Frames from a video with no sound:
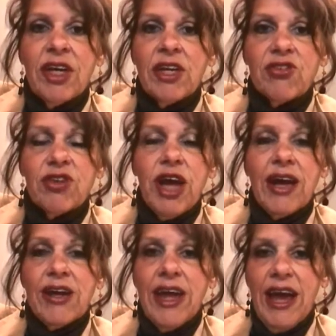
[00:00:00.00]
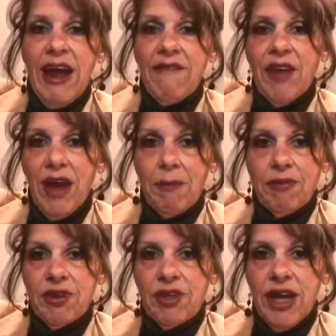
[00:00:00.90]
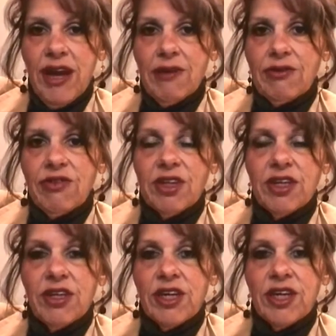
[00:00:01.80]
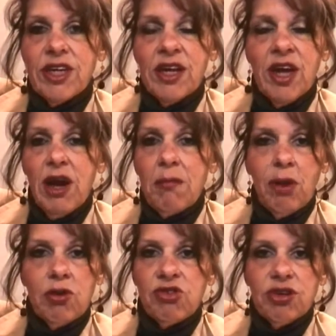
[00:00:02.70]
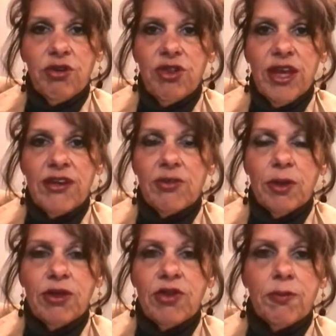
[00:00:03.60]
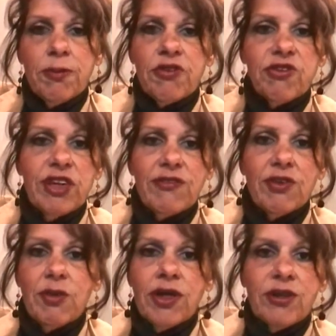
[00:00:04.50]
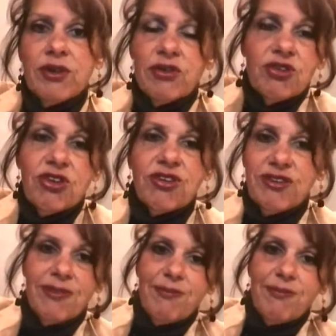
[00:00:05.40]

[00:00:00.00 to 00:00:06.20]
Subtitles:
that you're not going to have the ups and downs and the emotional things, whether they're perceived or whether they're just,